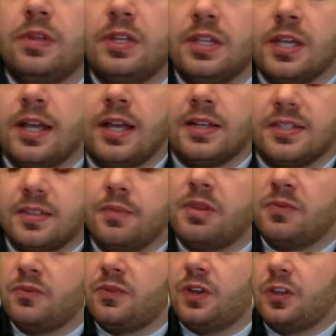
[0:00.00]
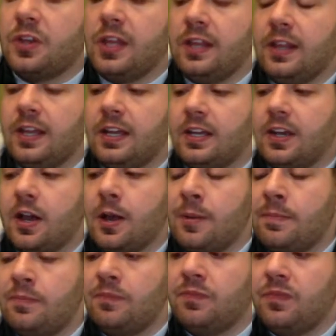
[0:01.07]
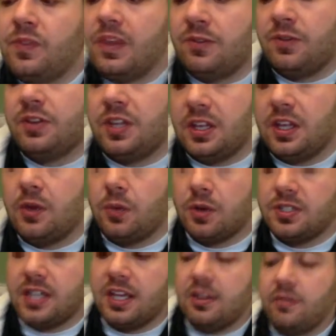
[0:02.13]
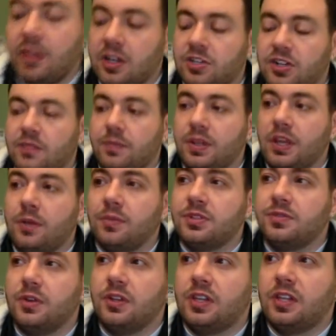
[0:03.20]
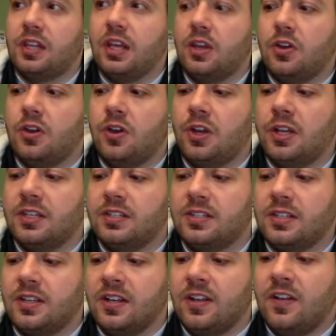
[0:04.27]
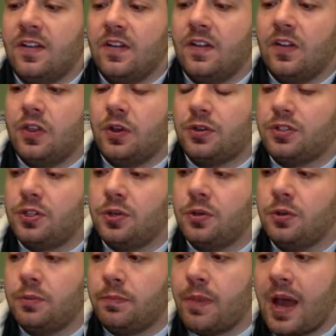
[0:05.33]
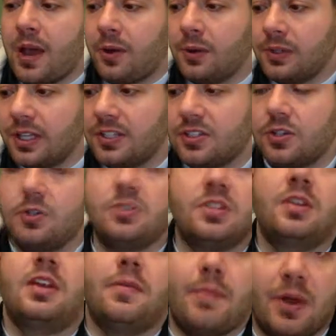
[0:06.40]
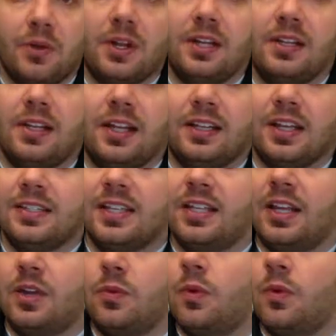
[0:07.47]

Yeah, some of them felt that like they felt that they were taken advantage of, but they almost felt that they couldn't. They're too powerless to do something about it. Like they said, like,